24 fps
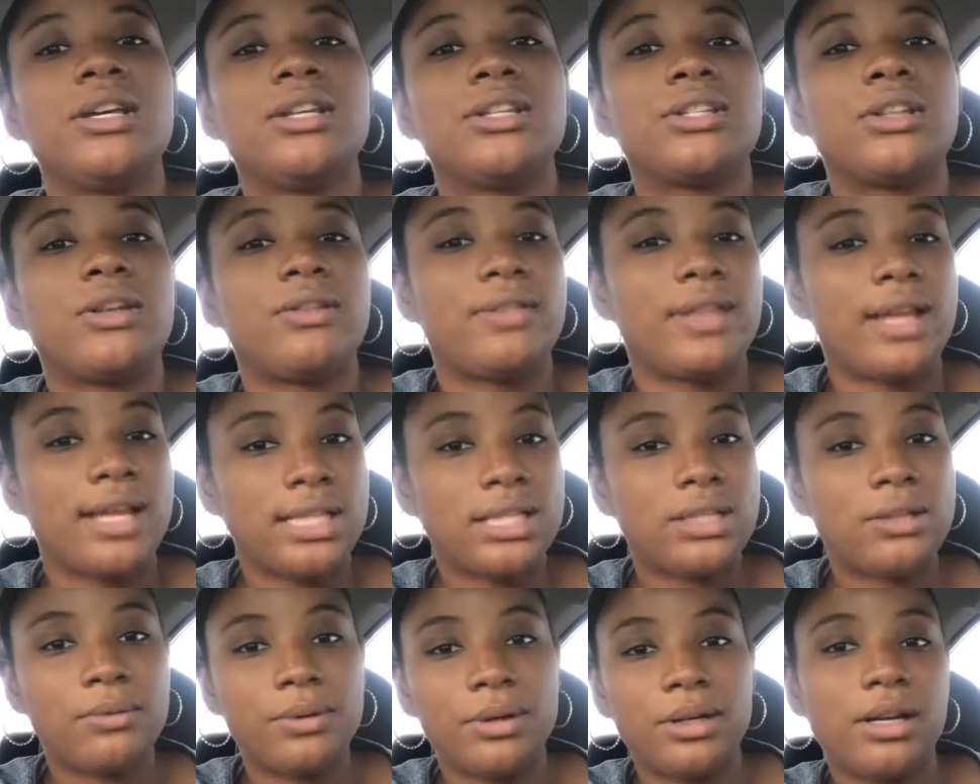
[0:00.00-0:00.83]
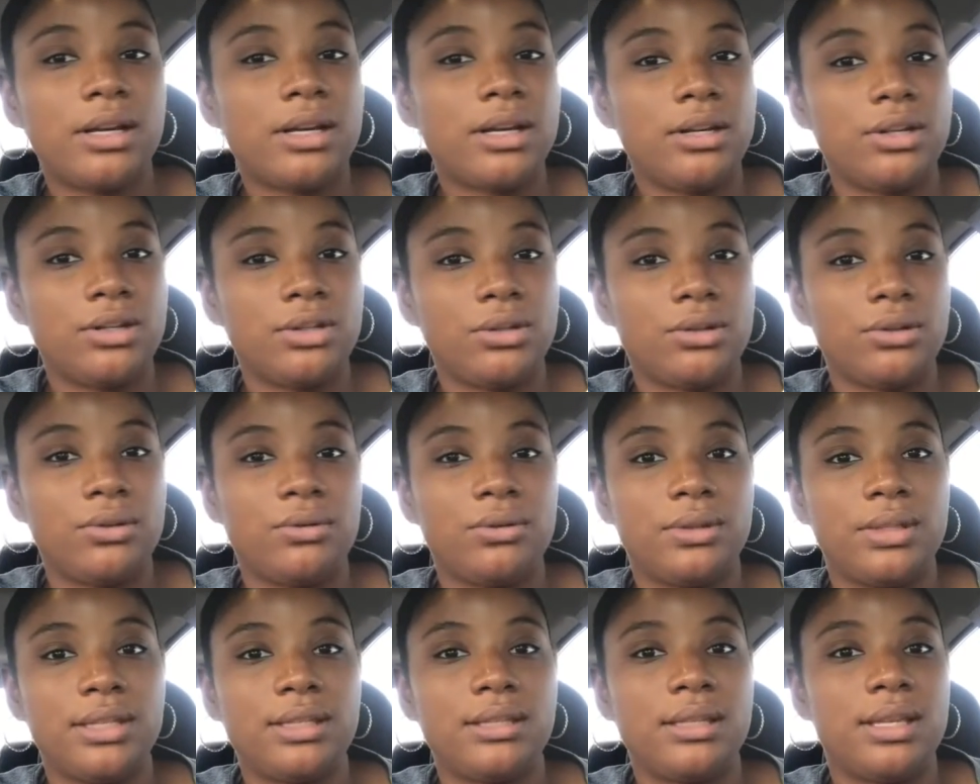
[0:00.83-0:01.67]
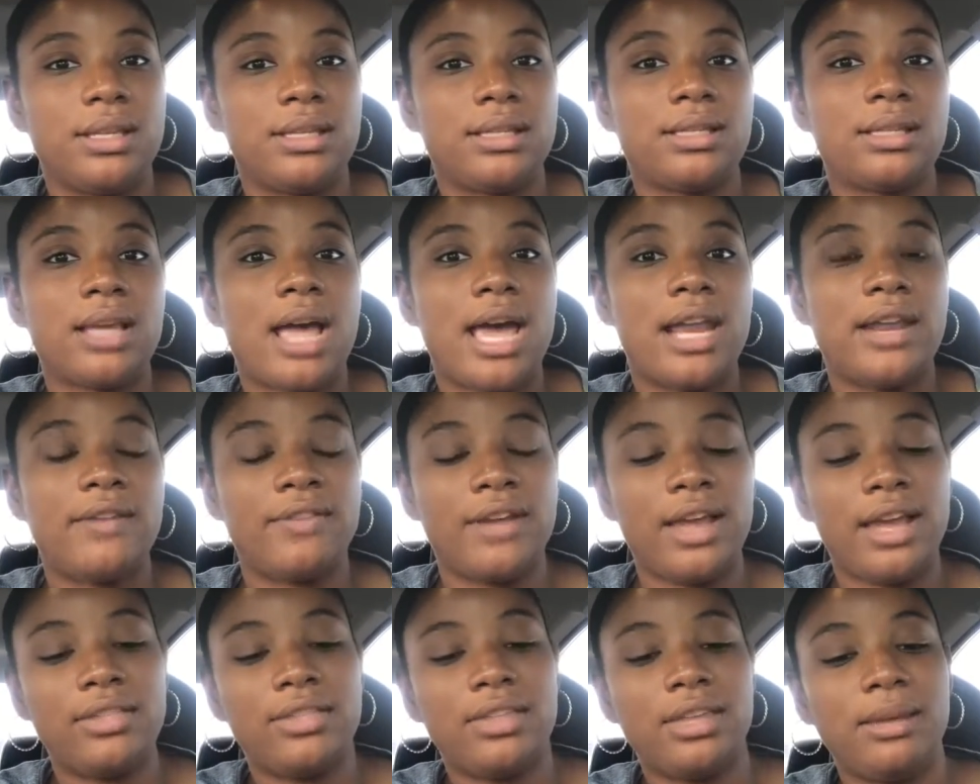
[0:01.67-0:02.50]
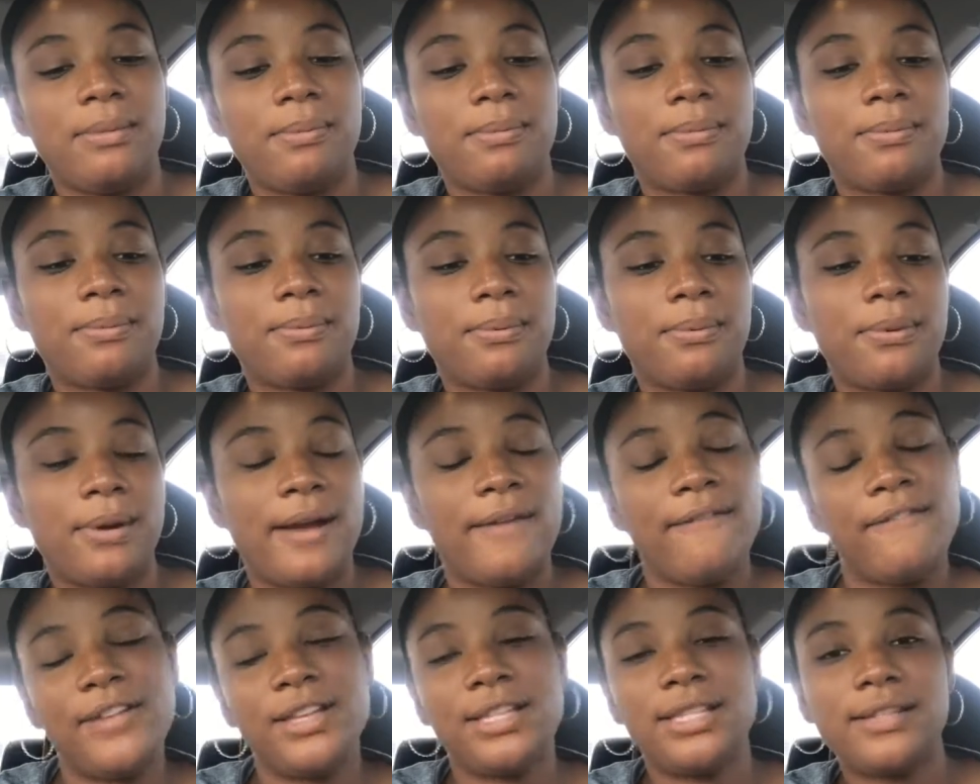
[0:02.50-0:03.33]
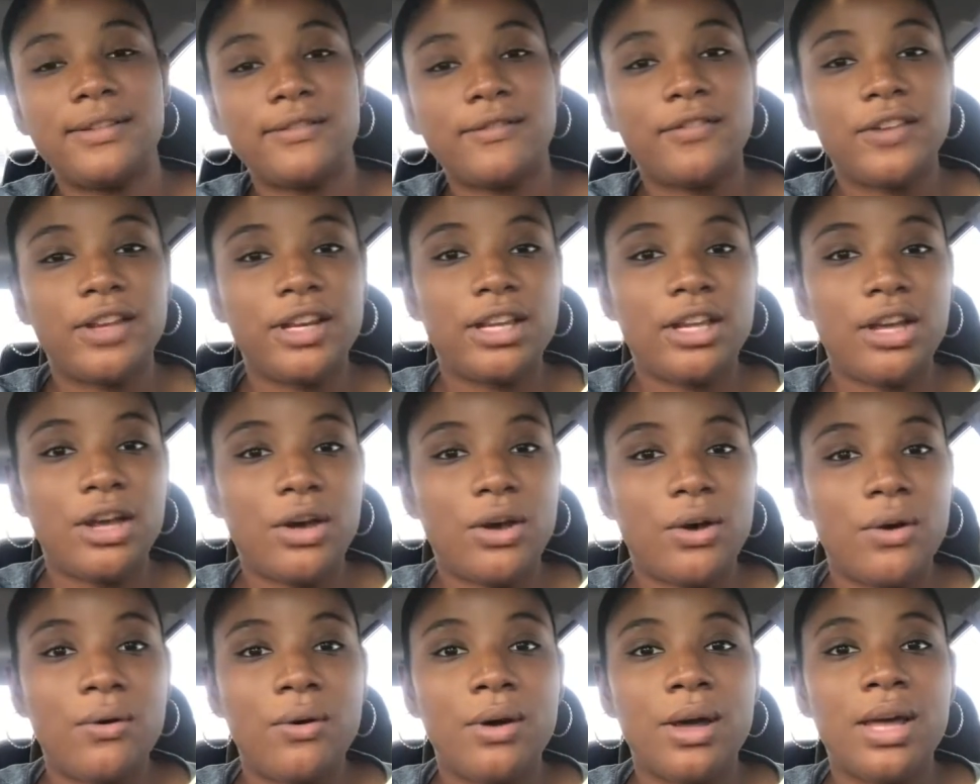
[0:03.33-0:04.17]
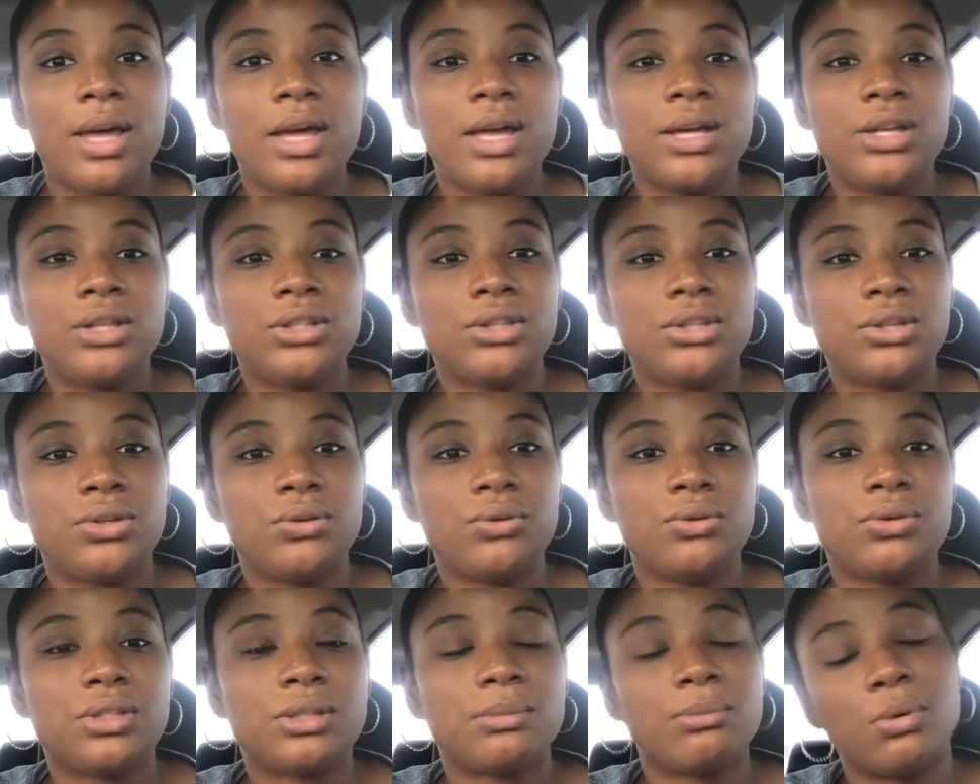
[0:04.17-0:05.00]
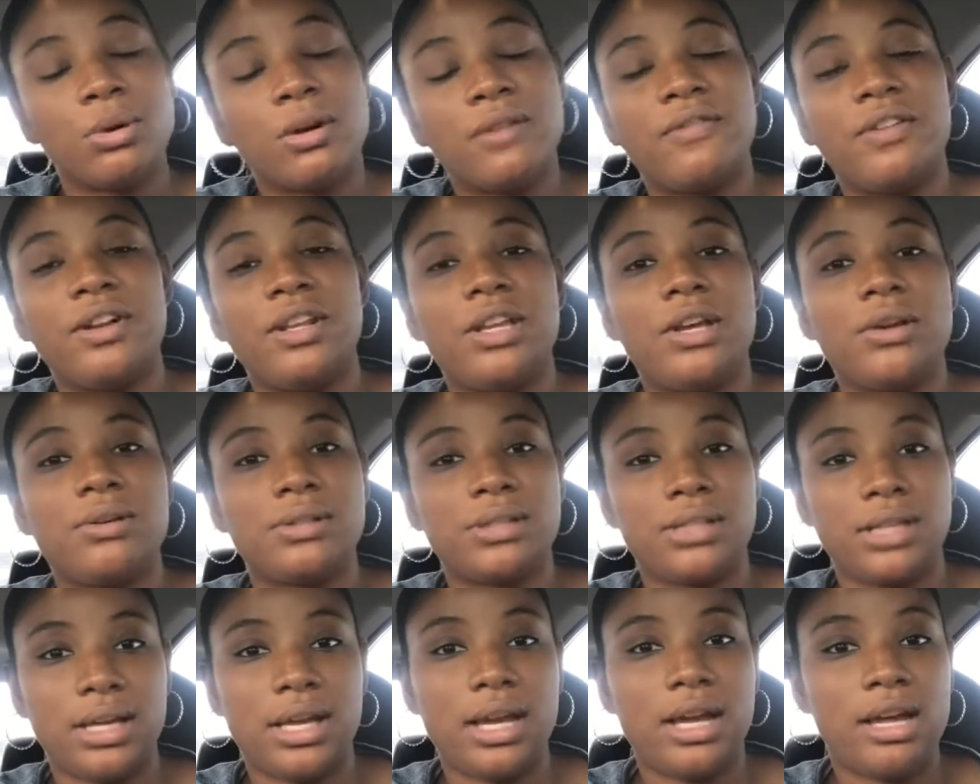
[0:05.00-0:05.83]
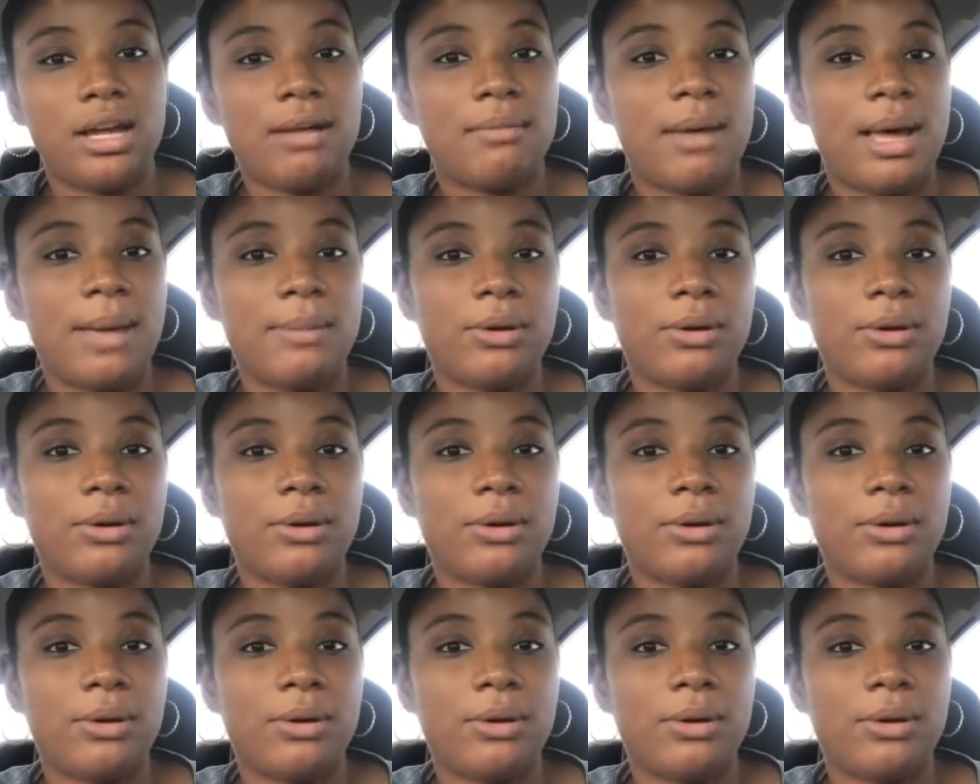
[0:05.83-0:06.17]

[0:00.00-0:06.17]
So that's what we're gonna do. This is kind of like the preface video to some more videos to come.